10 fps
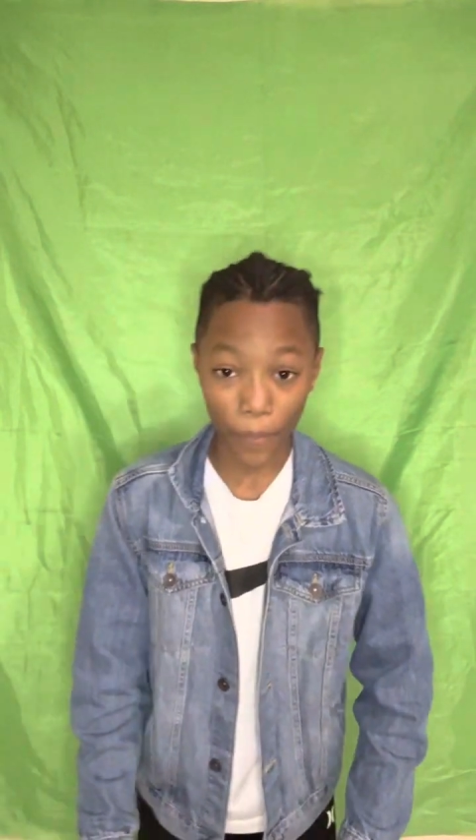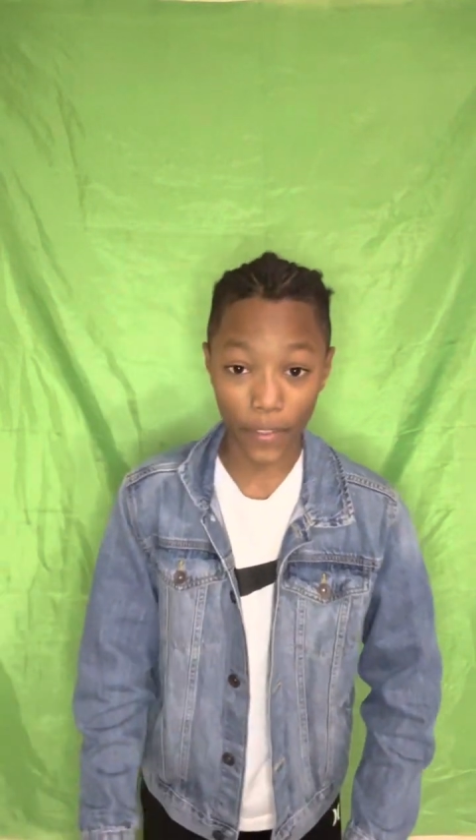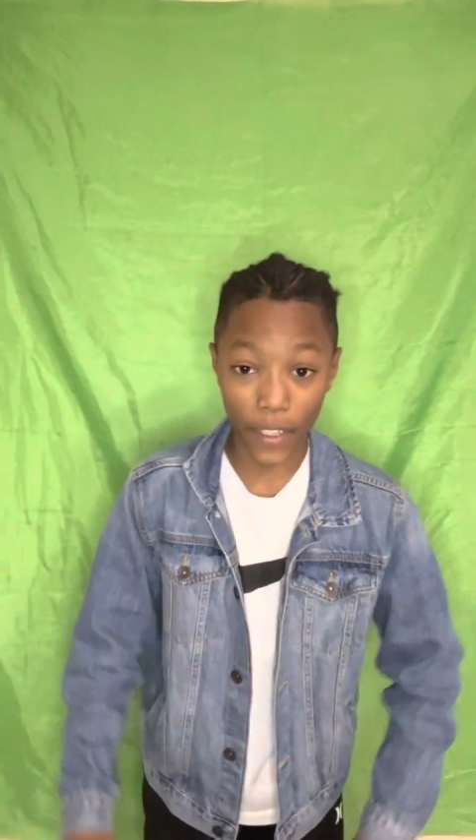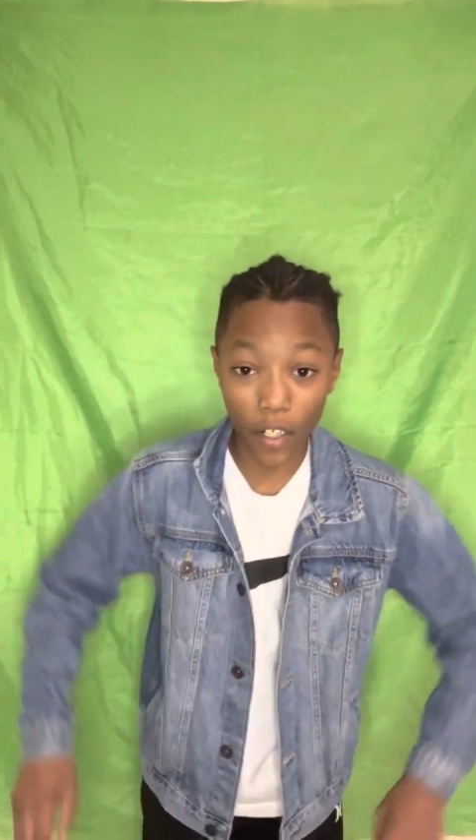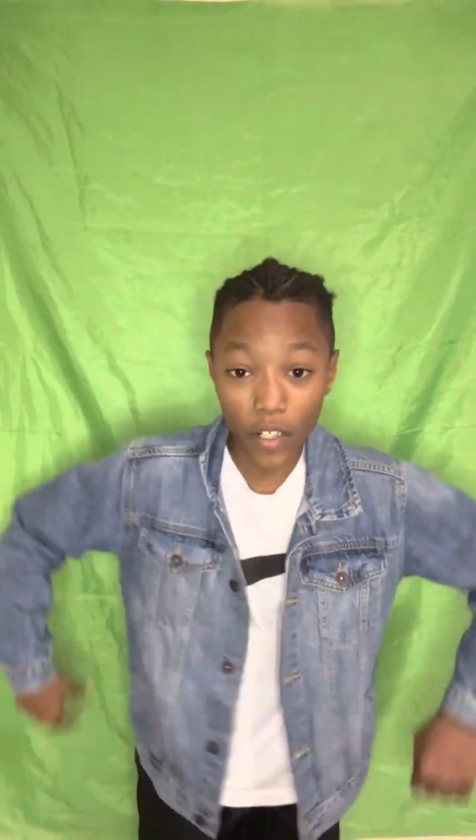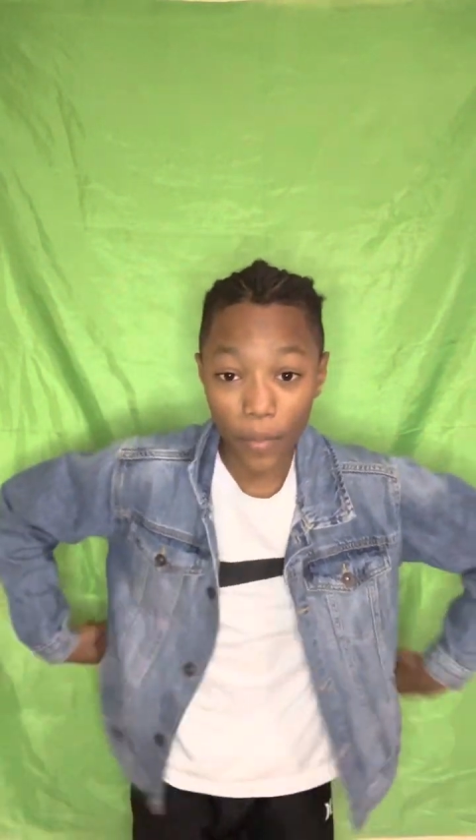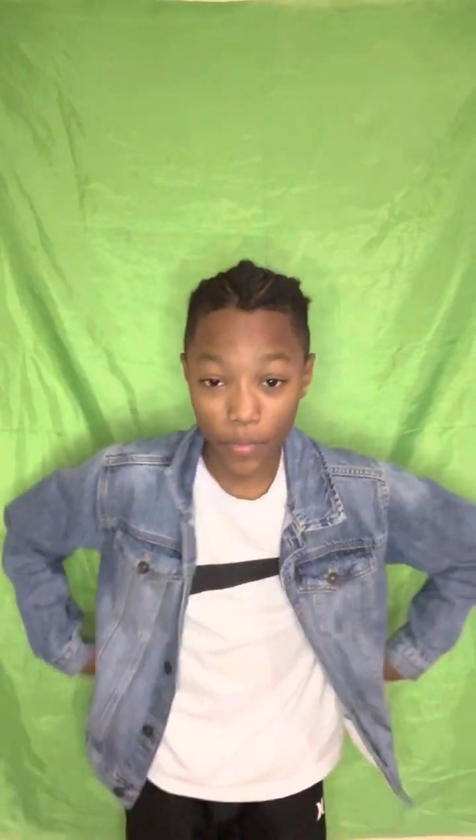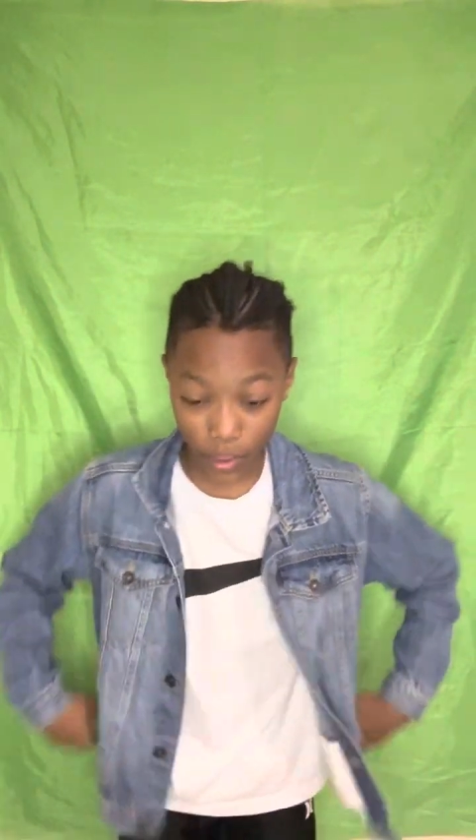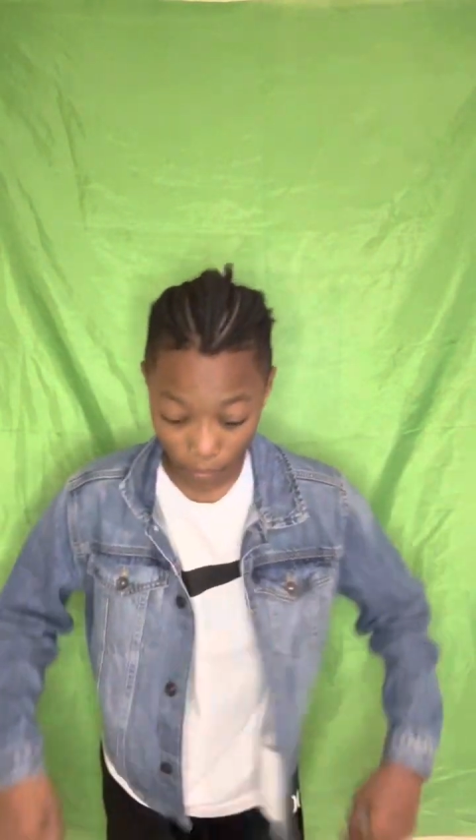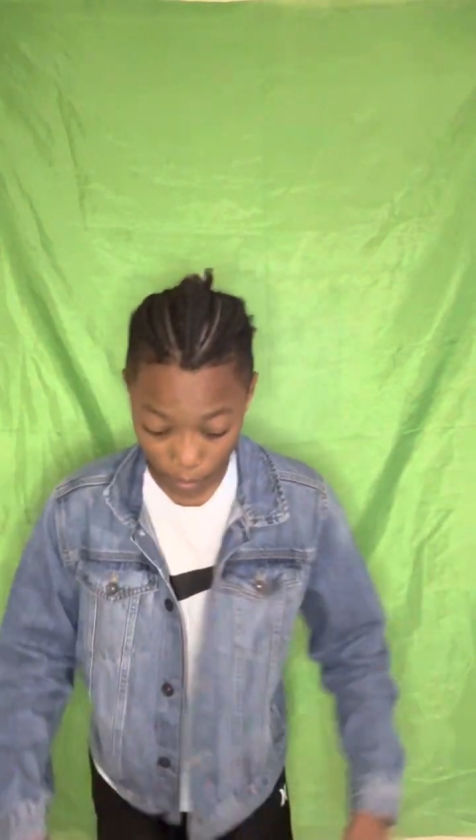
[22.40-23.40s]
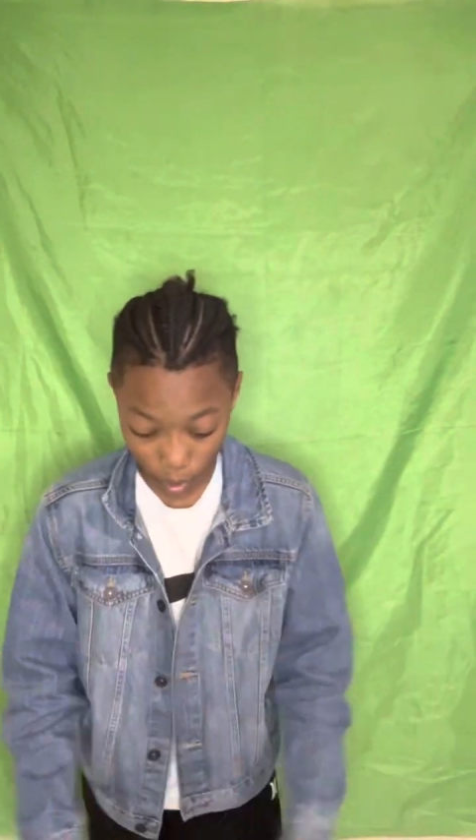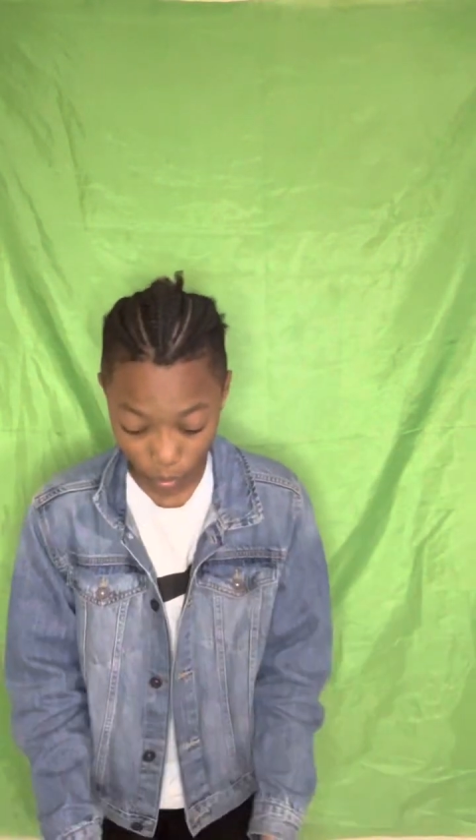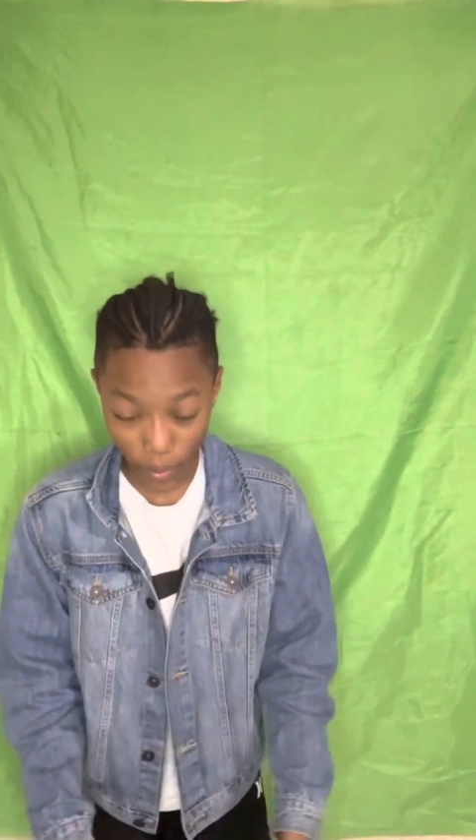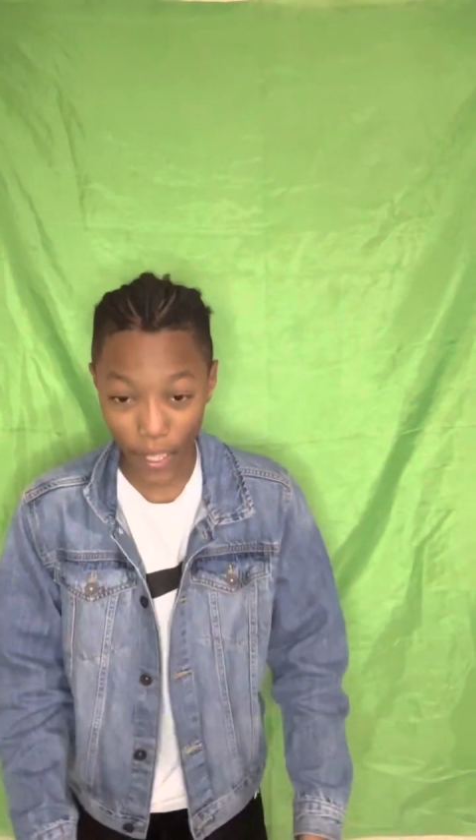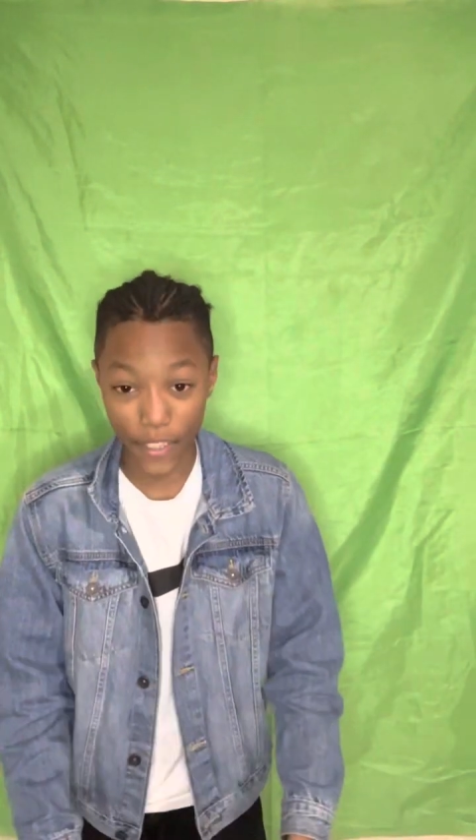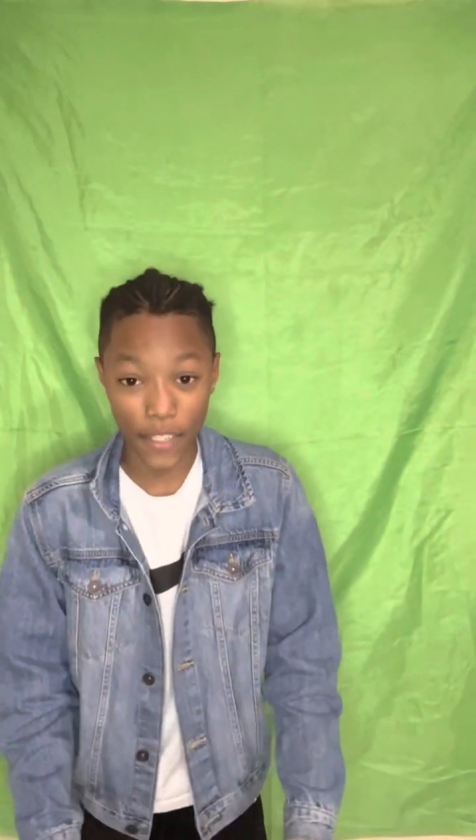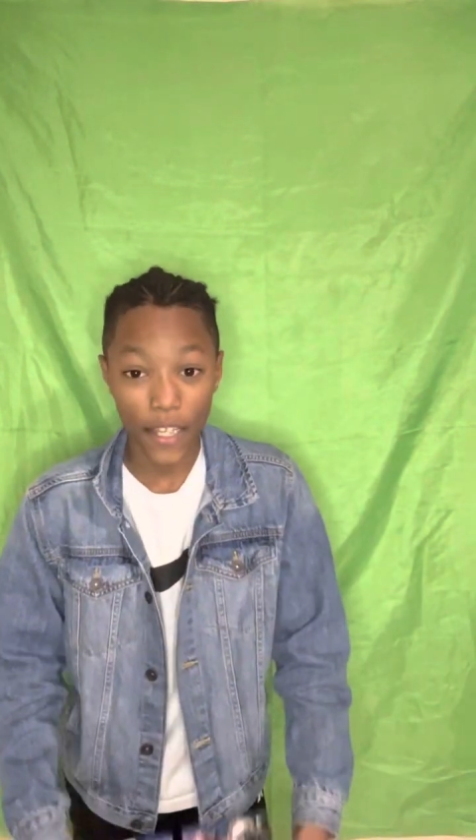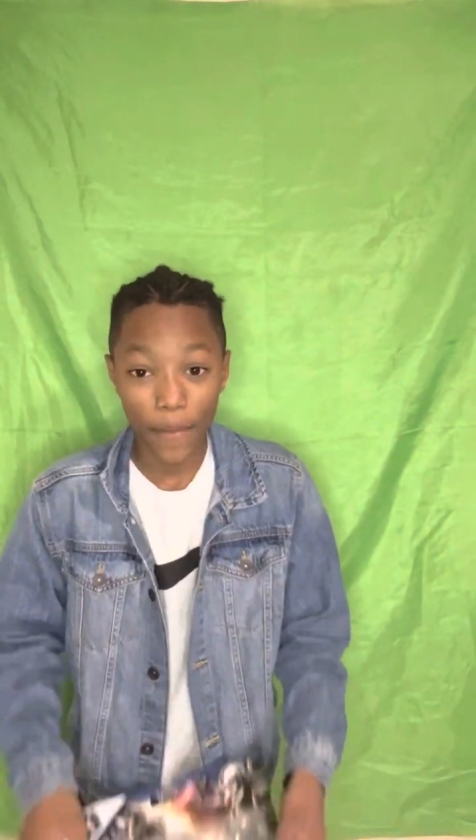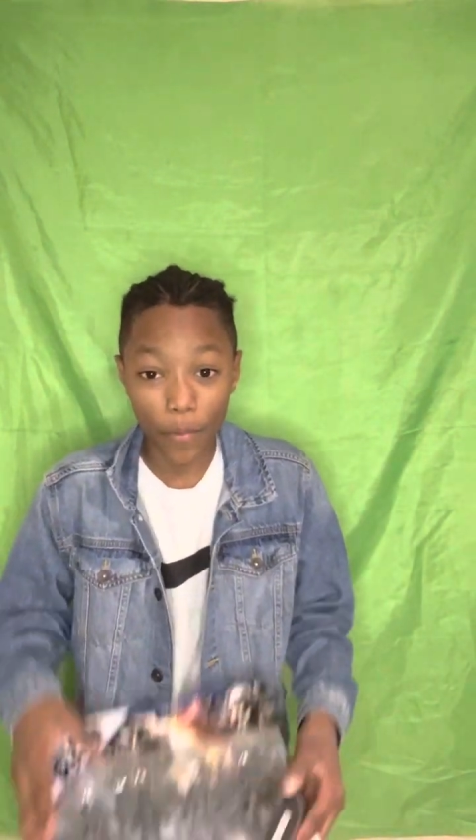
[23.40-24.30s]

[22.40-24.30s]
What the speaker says: and they all come with stuff. So, guys,